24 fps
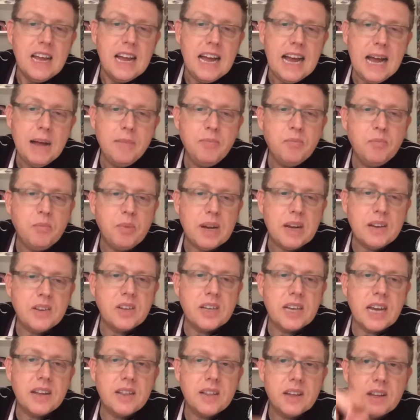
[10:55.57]
But
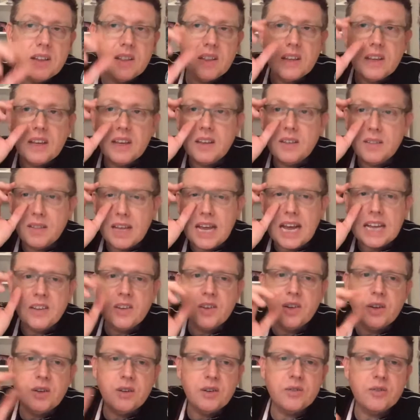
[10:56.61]
as I say, the
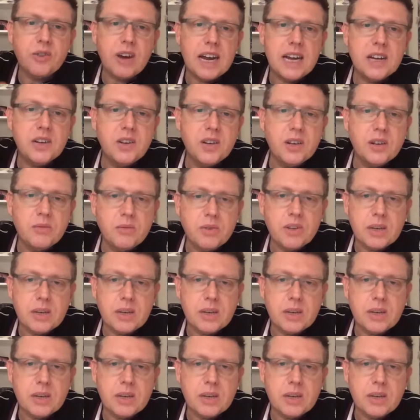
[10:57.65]
attitude of gratitude